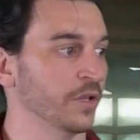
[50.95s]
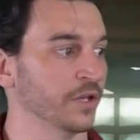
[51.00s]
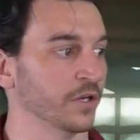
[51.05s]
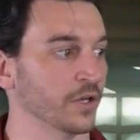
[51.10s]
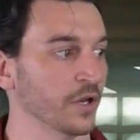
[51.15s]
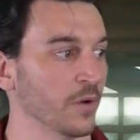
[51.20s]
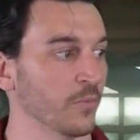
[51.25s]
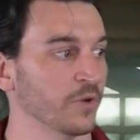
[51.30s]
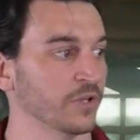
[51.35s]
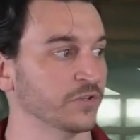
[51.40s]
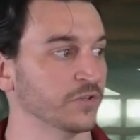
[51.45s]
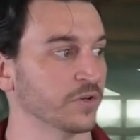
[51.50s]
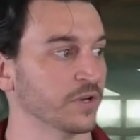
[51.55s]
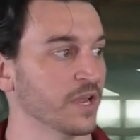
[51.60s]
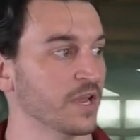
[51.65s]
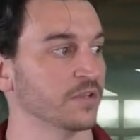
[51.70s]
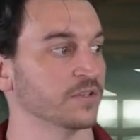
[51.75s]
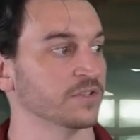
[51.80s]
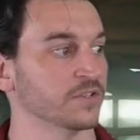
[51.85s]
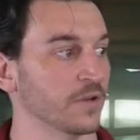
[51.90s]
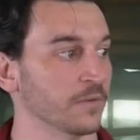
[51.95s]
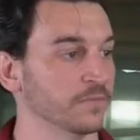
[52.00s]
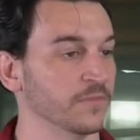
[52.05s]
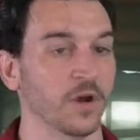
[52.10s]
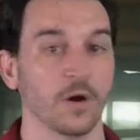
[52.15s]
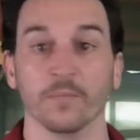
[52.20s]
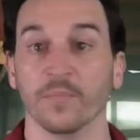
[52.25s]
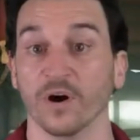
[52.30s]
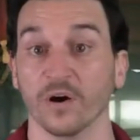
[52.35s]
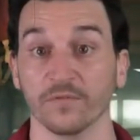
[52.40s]
income. We took out some
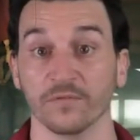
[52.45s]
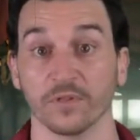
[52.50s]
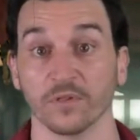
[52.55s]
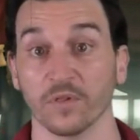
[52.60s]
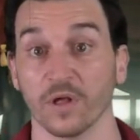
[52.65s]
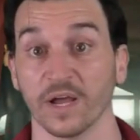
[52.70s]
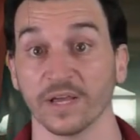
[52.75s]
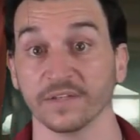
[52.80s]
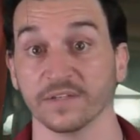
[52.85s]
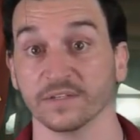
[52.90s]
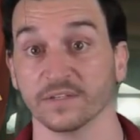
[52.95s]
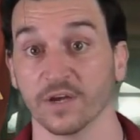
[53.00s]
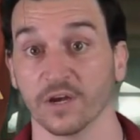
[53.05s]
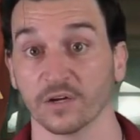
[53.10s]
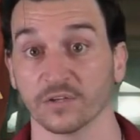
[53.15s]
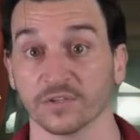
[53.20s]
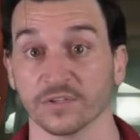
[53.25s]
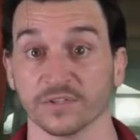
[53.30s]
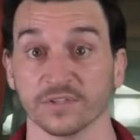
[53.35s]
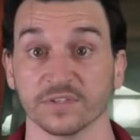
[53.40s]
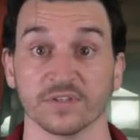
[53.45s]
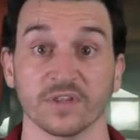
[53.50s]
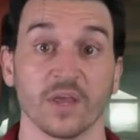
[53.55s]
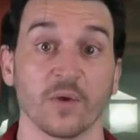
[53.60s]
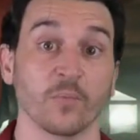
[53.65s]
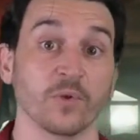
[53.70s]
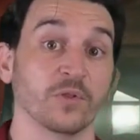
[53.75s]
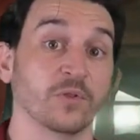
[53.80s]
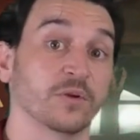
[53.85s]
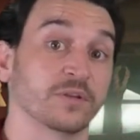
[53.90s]
above the line deductions.
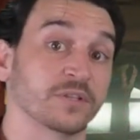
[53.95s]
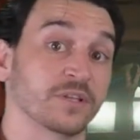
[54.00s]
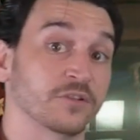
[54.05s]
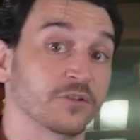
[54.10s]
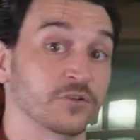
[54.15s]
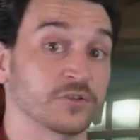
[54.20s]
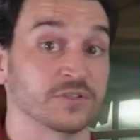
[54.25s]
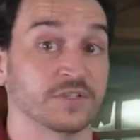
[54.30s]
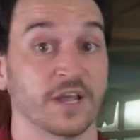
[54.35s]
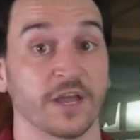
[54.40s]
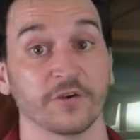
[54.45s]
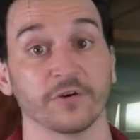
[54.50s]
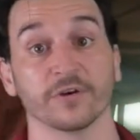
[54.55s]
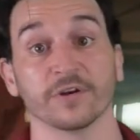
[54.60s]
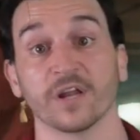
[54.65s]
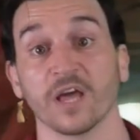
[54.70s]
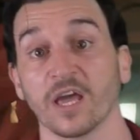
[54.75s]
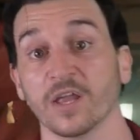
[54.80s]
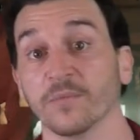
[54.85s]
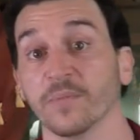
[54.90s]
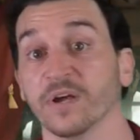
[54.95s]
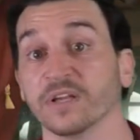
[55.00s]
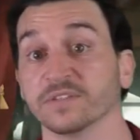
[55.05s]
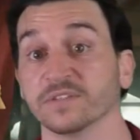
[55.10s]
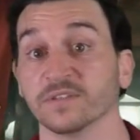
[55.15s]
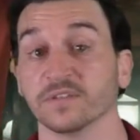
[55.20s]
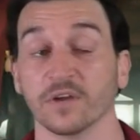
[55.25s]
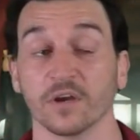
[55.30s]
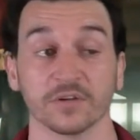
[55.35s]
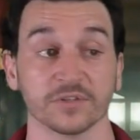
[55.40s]
Then we looked at your standard and itemized
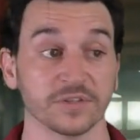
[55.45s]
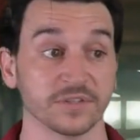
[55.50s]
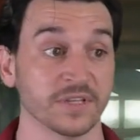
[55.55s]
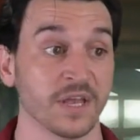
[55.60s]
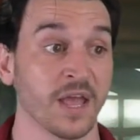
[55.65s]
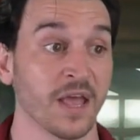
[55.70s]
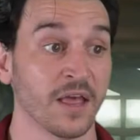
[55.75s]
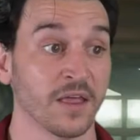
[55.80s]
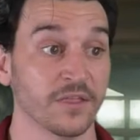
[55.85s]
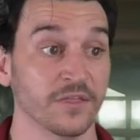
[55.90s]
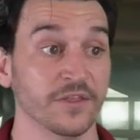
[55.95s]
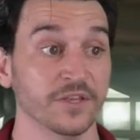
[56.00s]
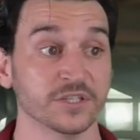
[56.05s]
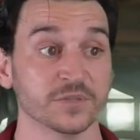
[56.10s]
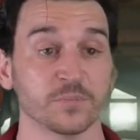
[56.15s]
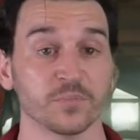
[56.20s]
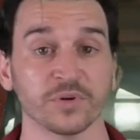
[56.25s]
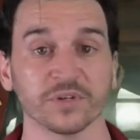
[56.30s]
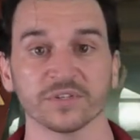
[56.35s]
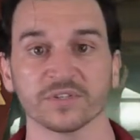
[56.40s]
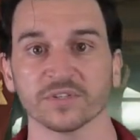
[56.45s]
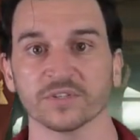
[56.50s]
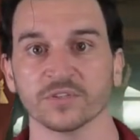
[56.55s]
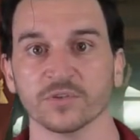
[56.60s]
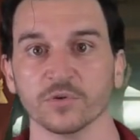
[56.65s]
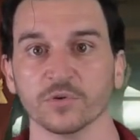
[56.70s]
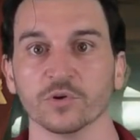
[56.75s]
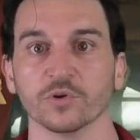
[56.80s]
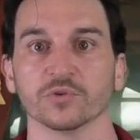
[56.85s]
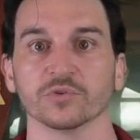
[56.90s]
deductions. This brings us
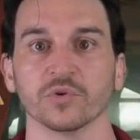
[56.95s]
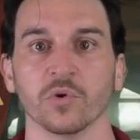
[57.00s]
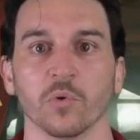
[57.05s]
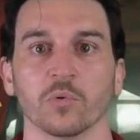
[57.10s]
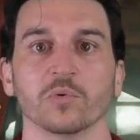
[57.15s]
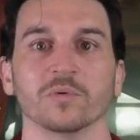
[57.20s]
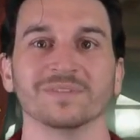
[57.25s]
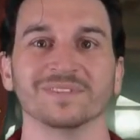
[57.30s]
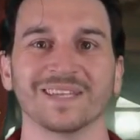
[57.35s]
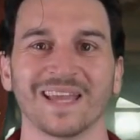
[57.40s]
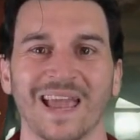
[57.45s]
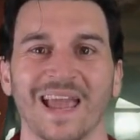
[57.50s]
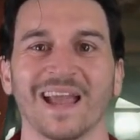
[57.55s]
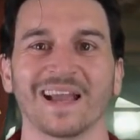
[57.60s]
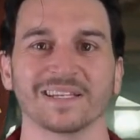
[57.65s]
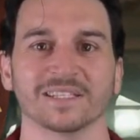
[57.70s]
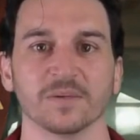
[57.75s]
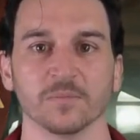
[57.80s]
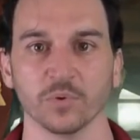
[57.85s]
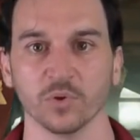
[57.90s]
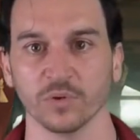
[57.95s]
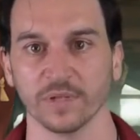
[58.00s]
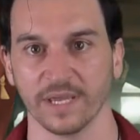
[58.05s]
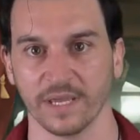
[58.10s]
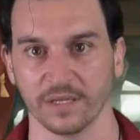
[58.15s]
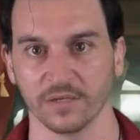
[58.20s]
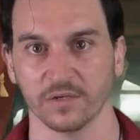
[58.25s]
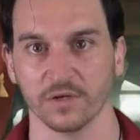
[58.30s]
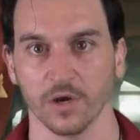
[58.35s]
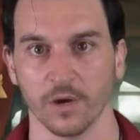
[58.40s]
to your total taxable
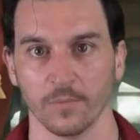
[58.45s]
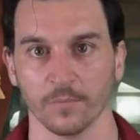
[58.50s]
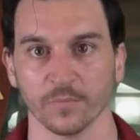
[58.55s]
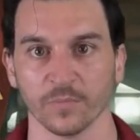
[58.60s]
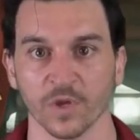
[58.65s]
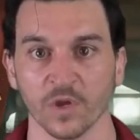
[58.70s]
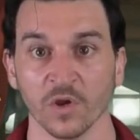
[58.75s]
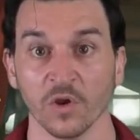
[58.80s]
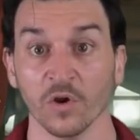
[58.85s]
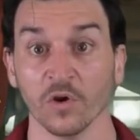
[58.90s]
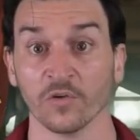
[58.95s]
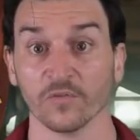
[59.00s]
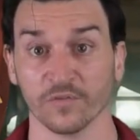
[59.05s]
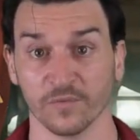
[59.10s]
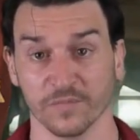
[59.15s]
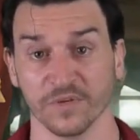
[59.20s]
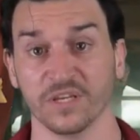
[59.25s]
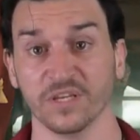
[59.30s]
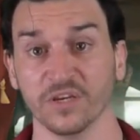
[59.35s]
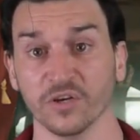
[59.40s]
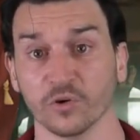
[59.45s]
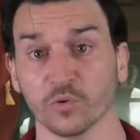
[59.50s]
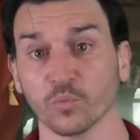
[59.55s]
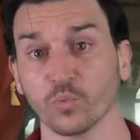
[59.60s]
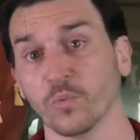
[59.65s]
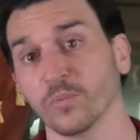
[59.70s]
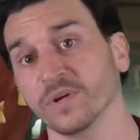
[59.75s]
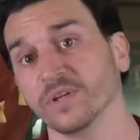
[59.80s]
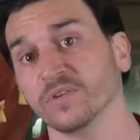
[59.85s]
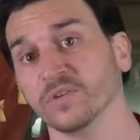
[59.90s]
income. From here,
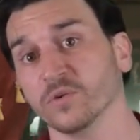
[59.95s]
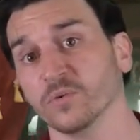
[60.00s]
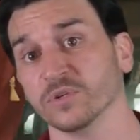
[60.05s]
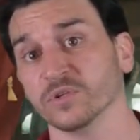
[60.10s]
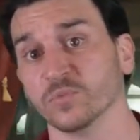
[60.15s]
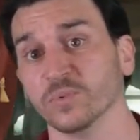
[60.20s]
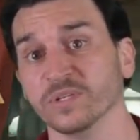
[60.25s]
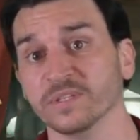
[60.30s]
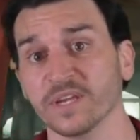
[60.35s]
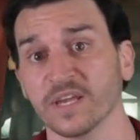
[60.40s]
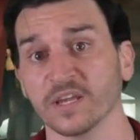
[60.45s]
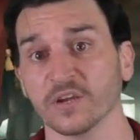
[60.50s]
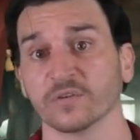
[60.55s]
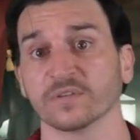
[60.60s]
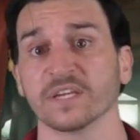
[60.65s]
what we do is we take your